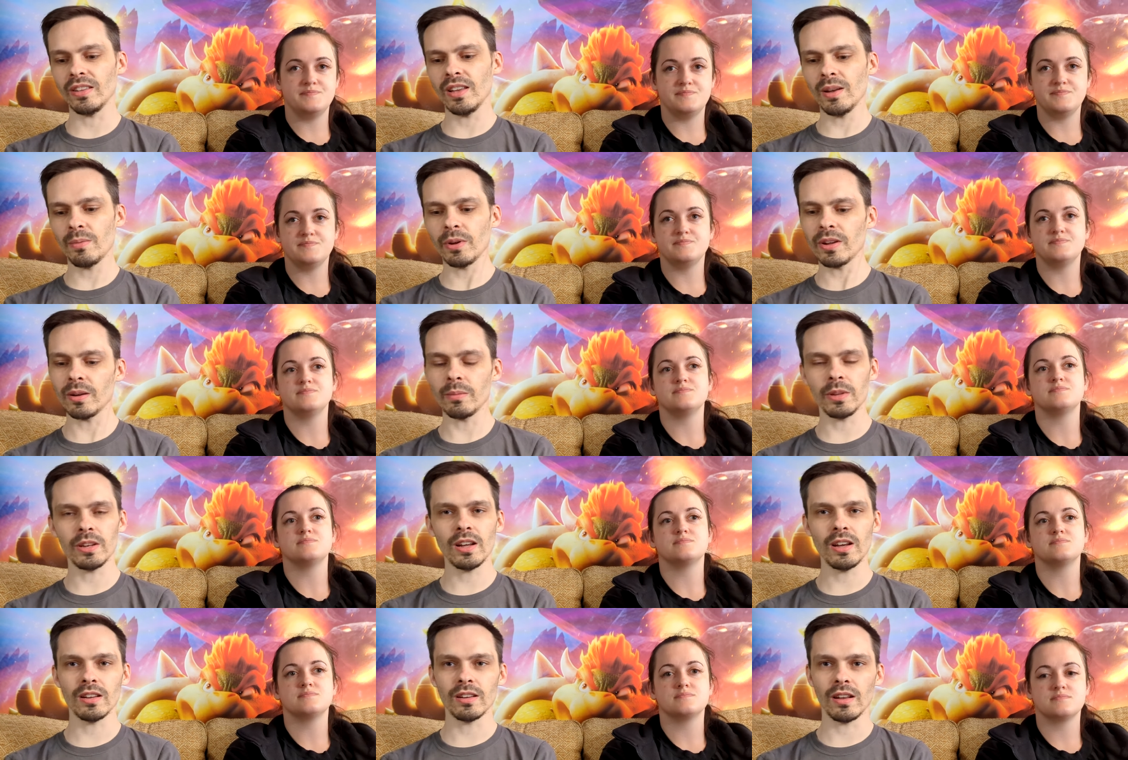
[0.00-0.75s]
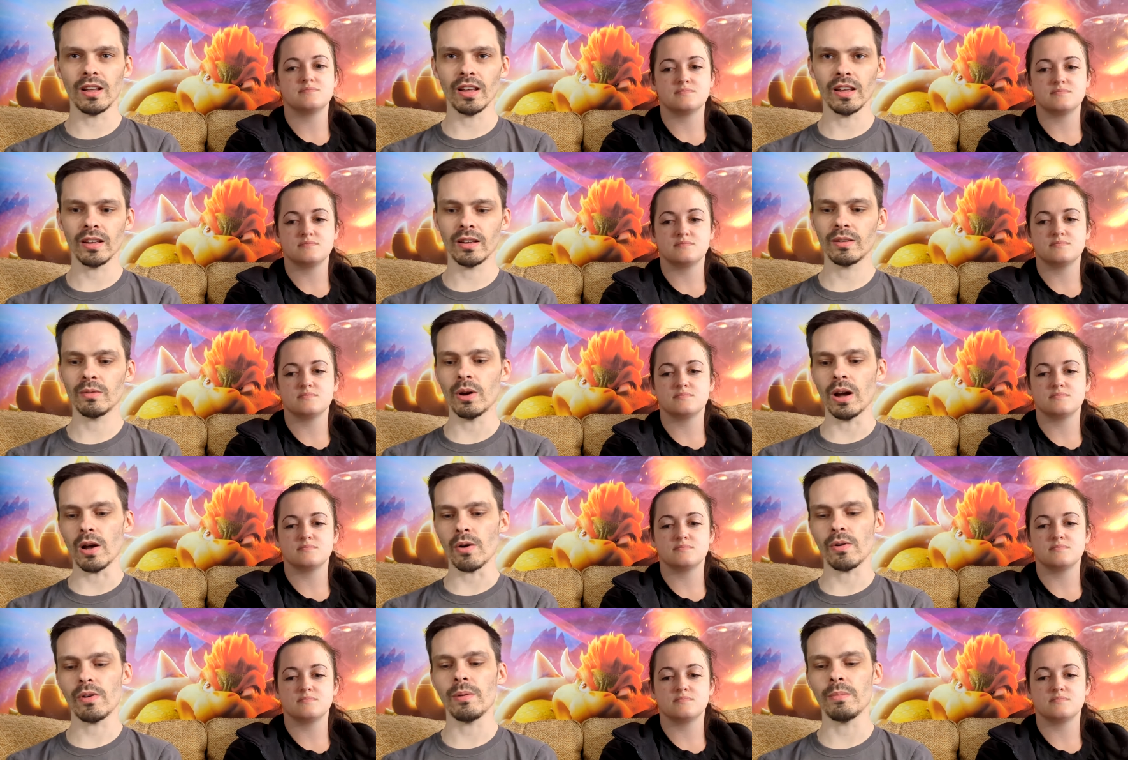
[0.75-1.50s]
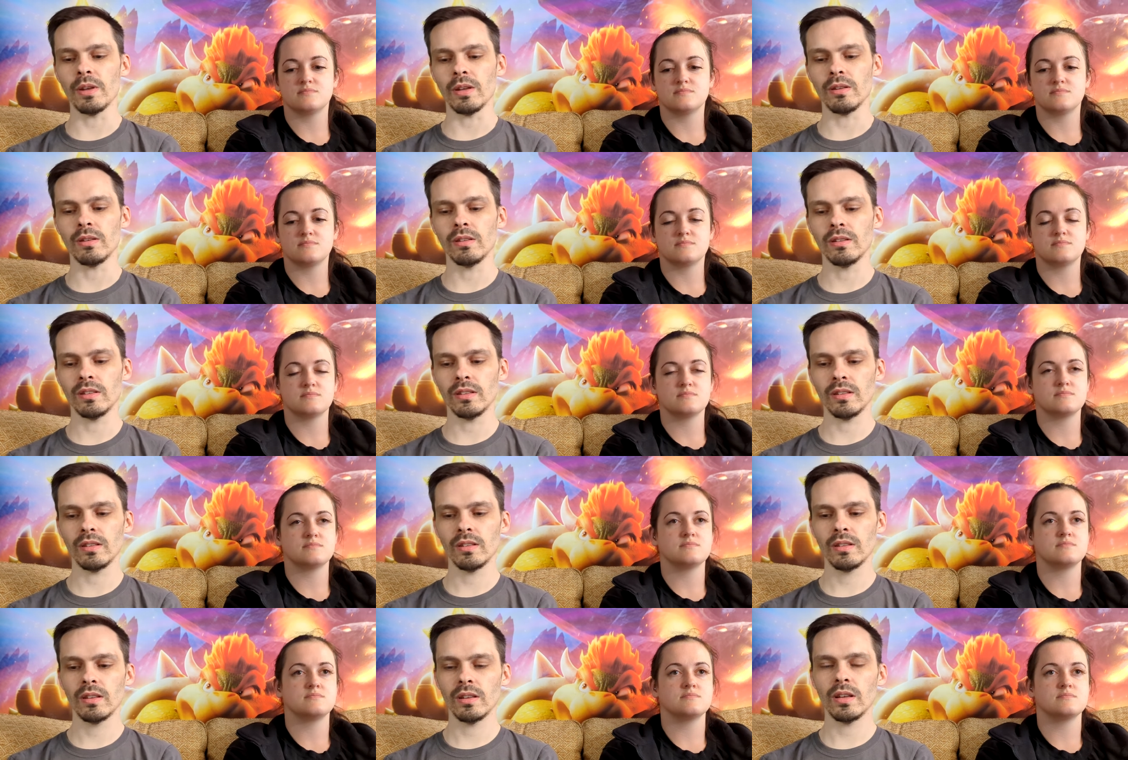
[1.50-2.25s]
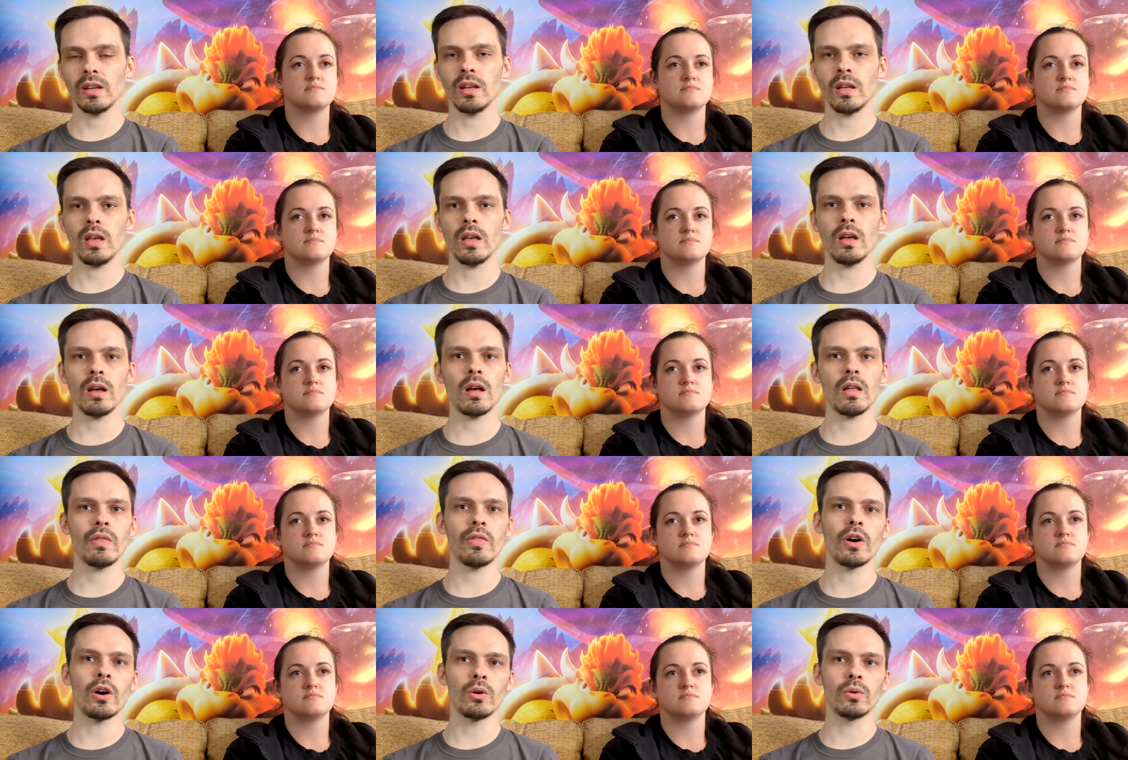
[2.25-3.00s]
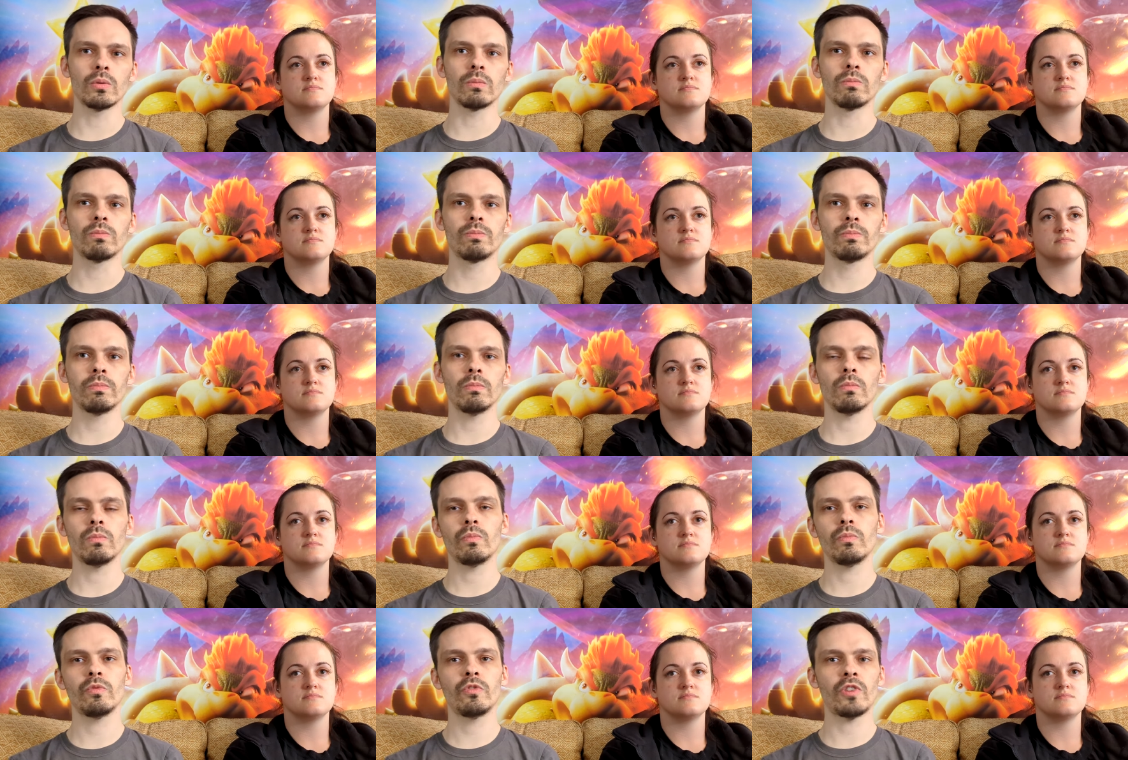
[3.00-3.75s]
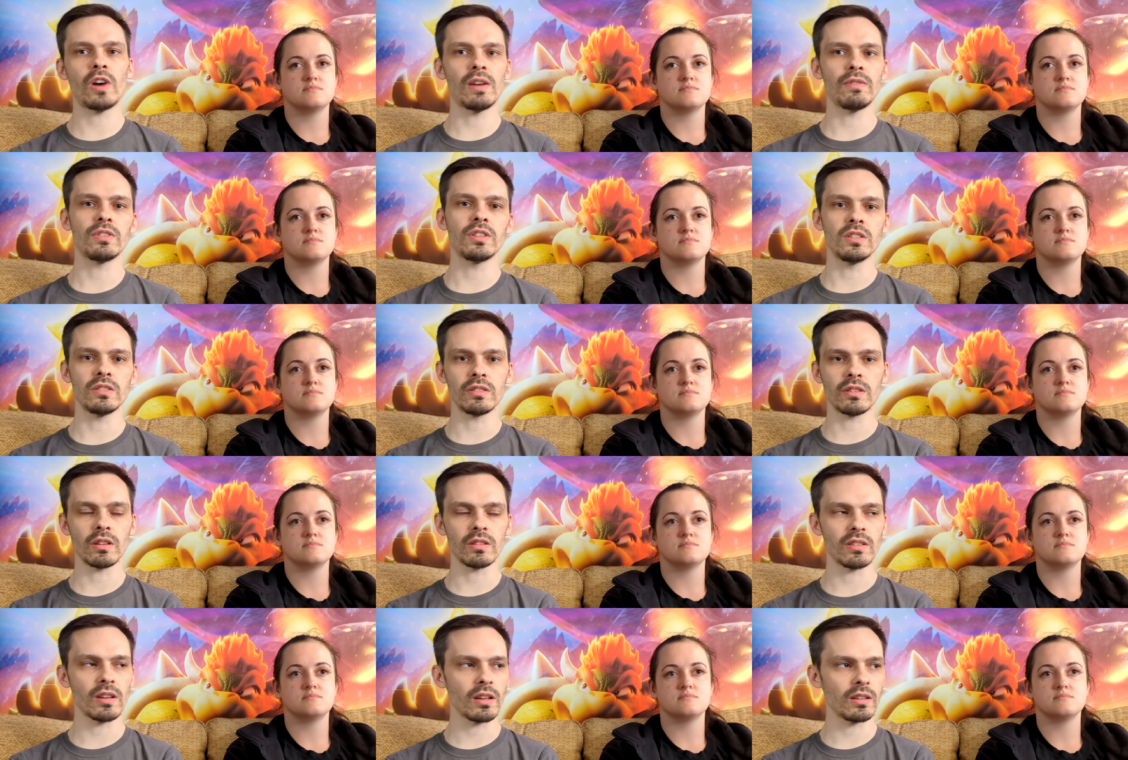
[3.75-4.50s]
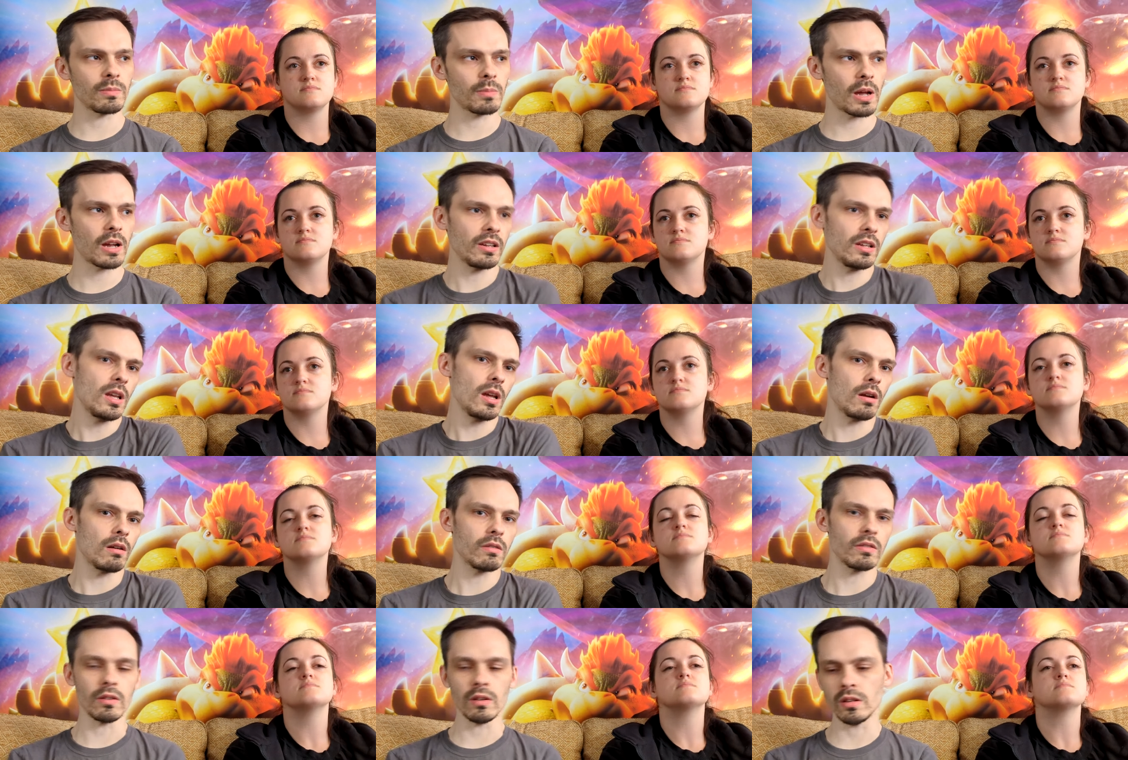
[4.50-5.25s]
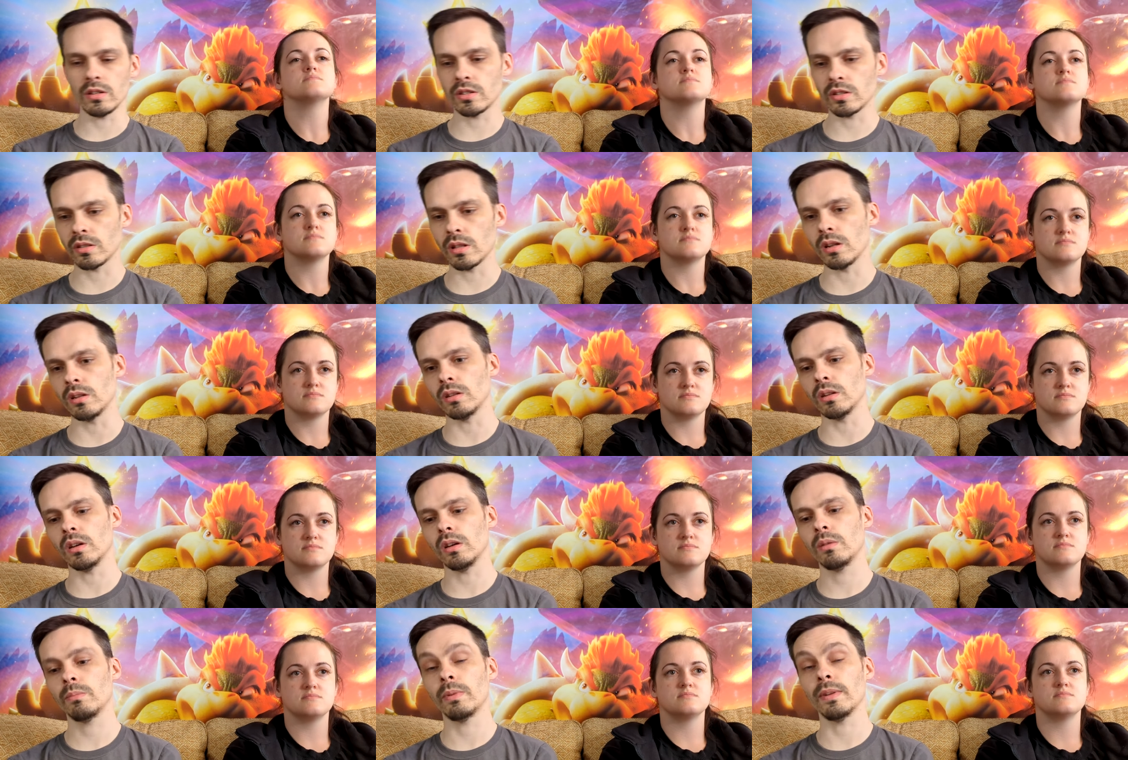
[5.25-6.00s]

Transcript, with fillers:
Speaker 1: Yeah, we're gonna be done. Like, well, I mean, it, it, the whole five seasons going to take us about a year, isn't it? Just under.